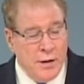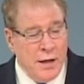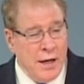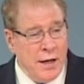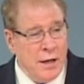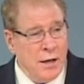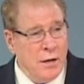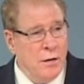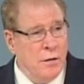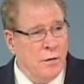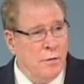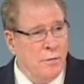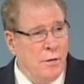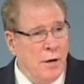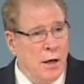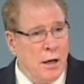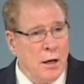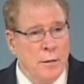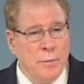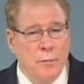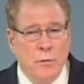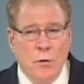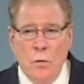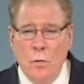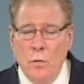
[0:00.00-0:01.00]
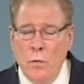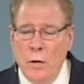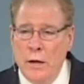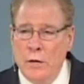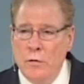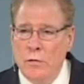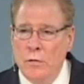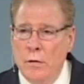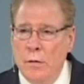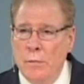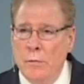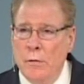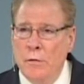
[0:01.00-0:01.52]
can develop the
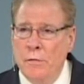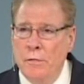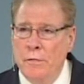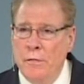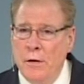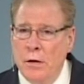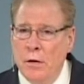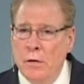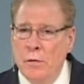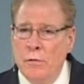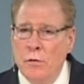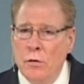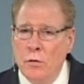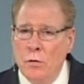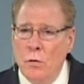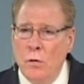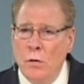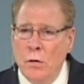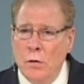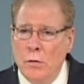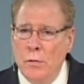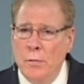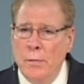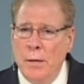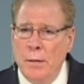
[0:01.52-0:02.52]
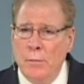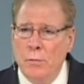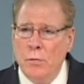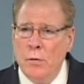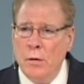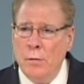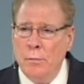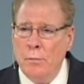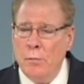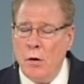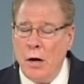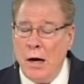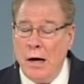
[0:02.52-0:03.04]
wisdom. The fear of the Lord, remember
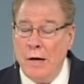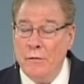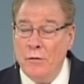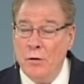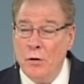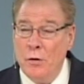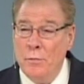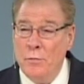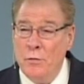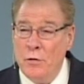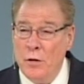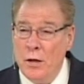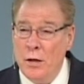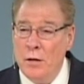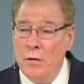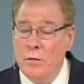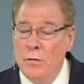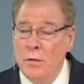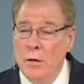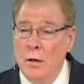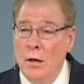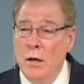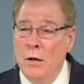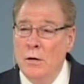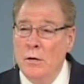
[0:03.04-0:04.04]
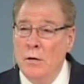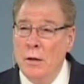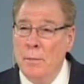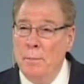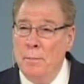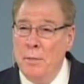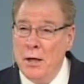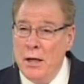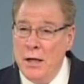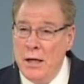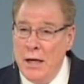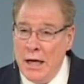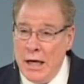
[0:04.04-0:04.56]
in Proverbs, is the
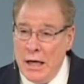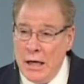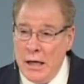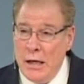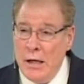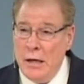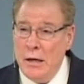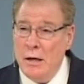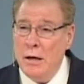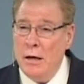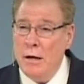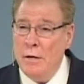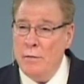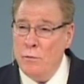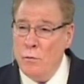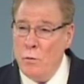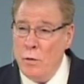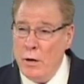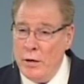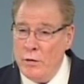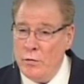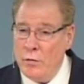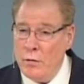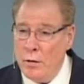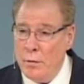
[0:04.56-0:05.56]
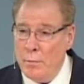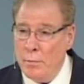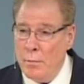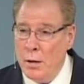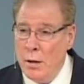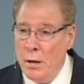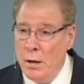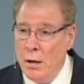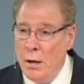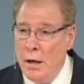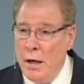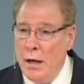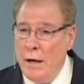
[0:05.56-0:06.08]
beginning of wisdom.
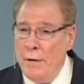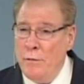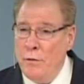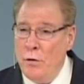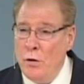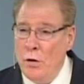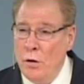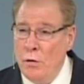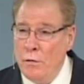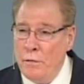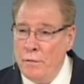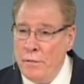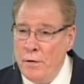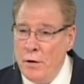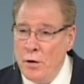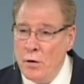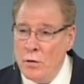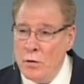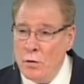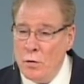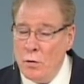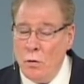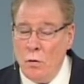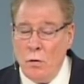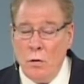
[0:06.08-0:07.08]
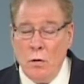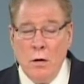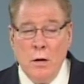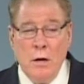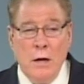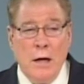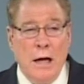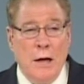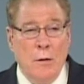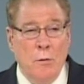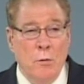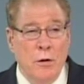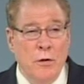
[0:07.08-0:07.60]
If you don't fear the
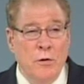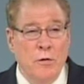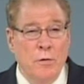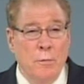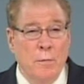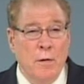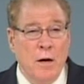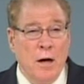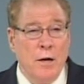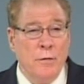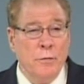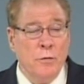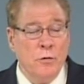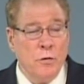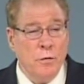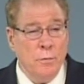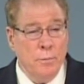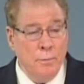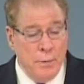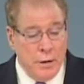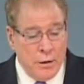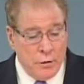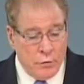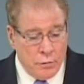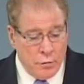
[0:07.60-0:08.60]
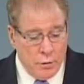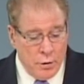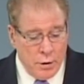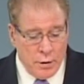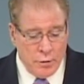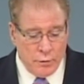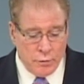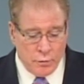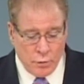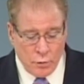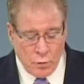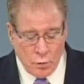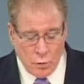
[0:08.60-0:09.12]
Lord, which involves submission to
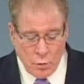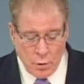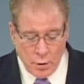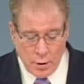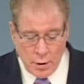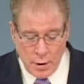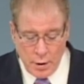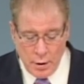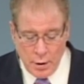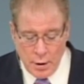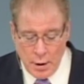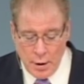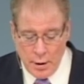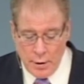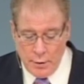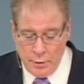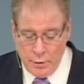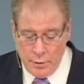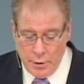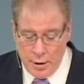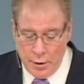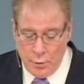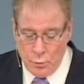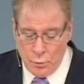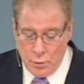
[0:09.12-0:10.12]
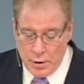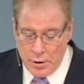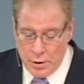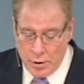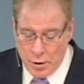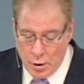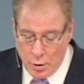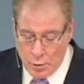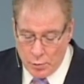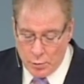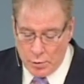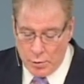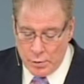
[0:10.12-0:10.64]
his authority, then we
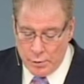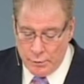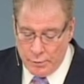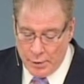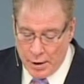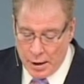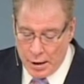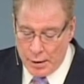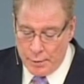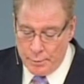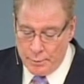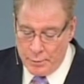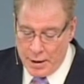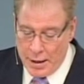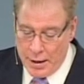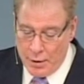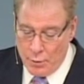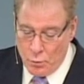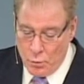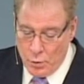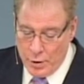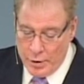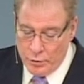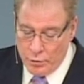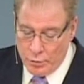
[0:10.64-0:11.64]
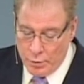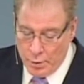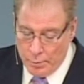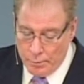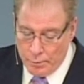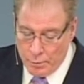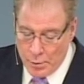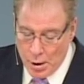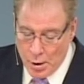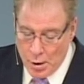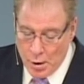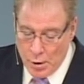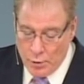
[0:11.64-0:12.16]
don't develop that wisdom.
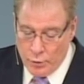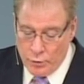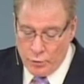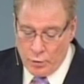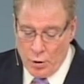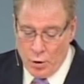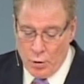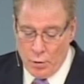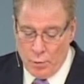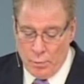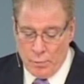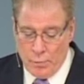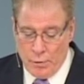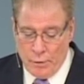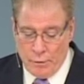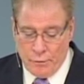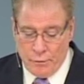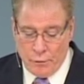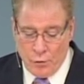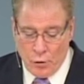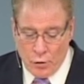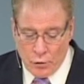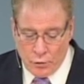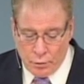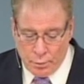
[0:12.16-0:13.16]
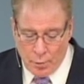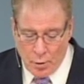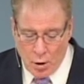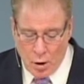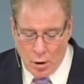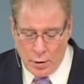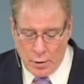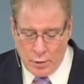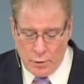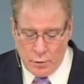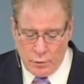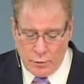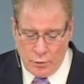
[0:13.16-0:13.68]
So the first
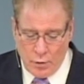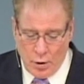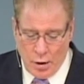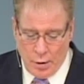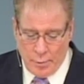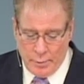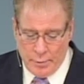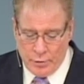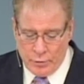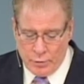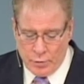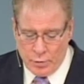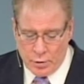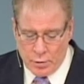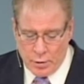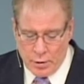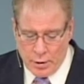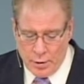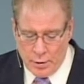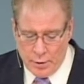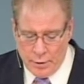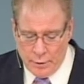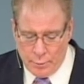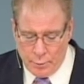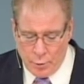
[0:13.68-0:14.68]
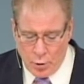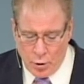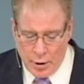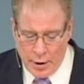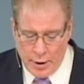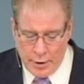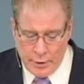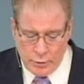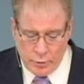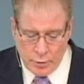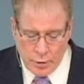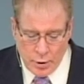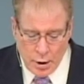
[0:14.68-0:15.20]
part of the psalm is declarative
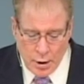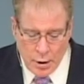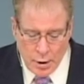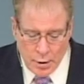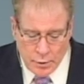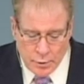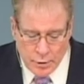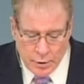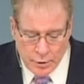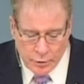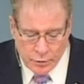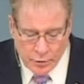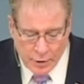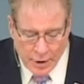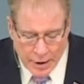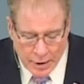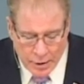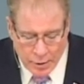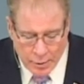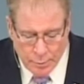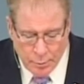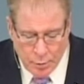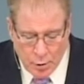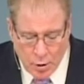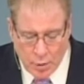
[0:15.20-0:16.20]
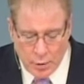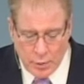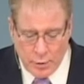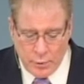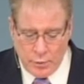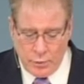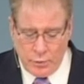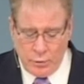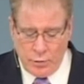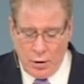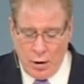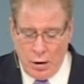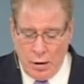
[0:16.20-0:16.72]
praise. The second part of the
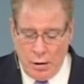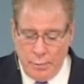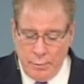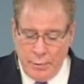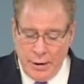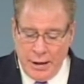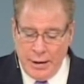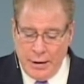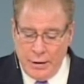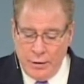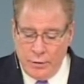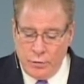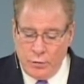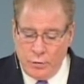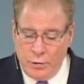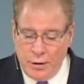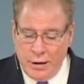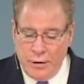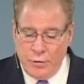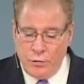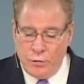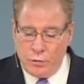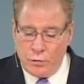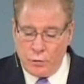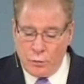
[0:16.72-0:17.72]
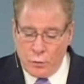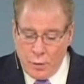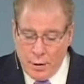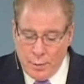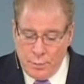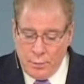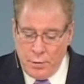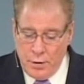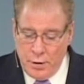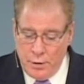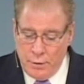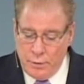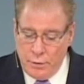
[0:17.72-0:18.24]
psalm is
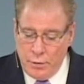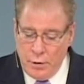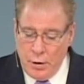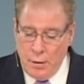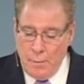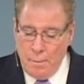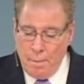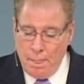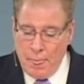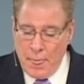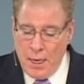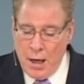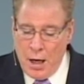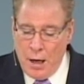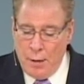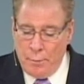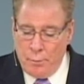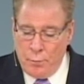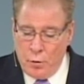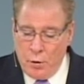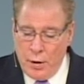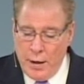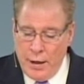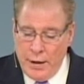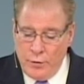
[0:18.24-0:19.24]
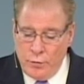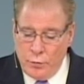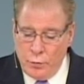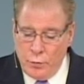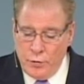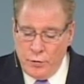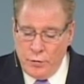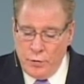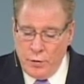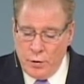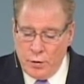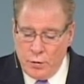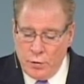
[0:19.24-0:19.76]
descriptive Uh, praise,
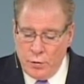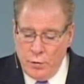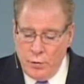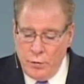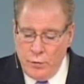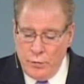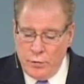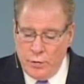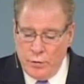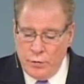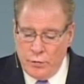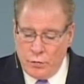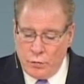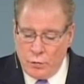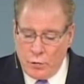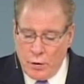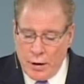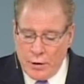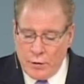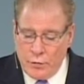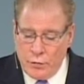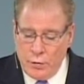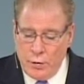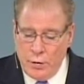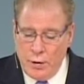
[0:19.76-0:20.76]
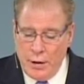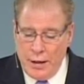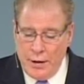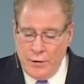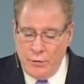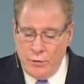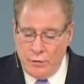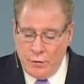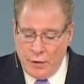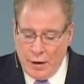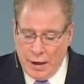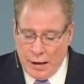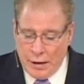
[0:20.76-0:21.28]
which includes instruction and
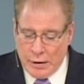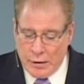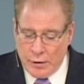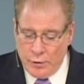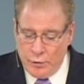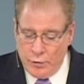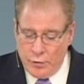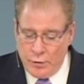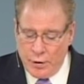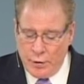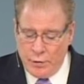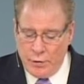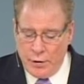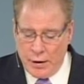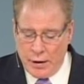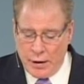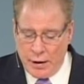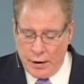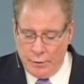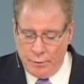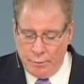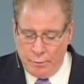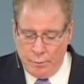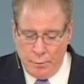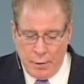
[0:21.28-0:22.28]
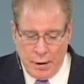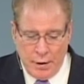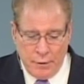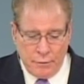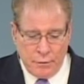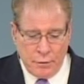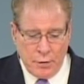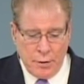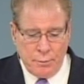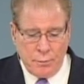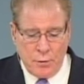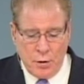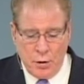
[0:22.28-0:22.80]
challenge. I think I may have
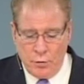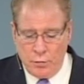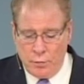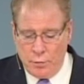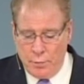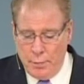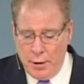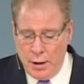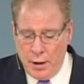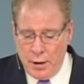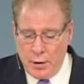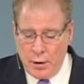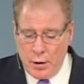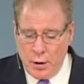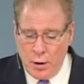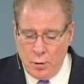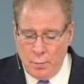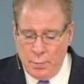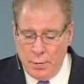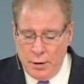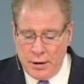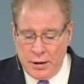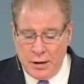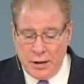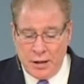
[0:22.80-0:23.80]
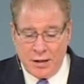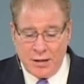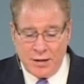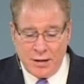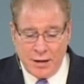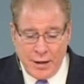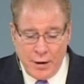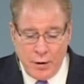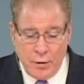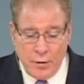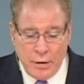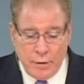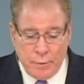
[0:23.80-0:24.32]
flipped those a minute ago, but
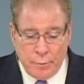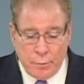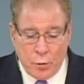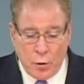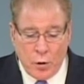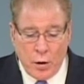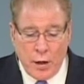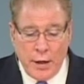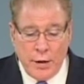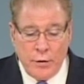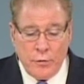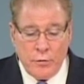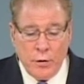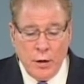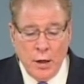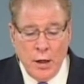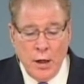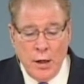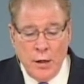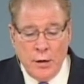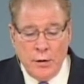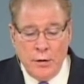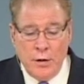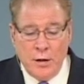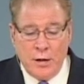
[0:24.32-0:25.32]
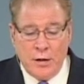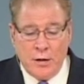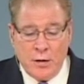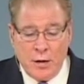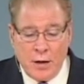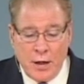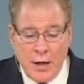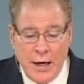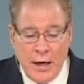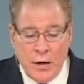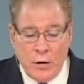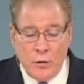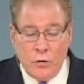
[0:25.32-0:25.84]
declarative praise
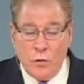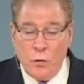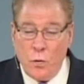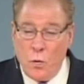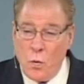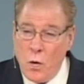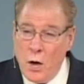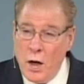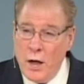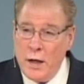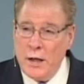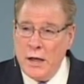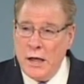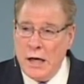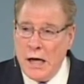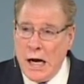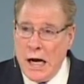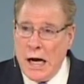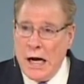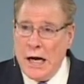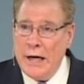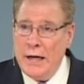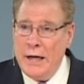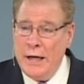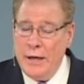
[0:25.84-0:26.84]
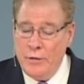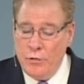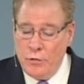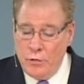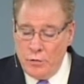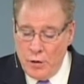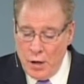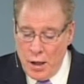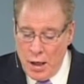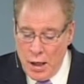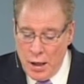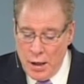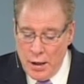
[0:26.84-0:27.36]
declares what God has
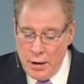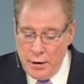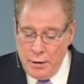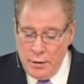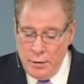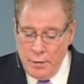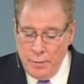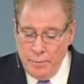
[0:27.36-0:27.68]
done,